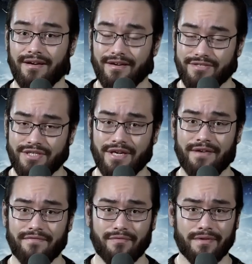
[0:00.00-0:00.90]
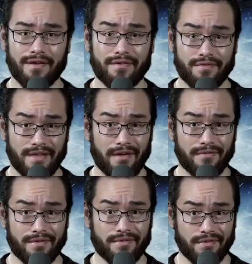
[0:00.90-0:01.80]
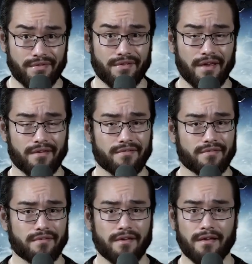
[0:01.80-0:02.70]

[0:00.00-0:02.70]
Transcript: achieved with astounding success.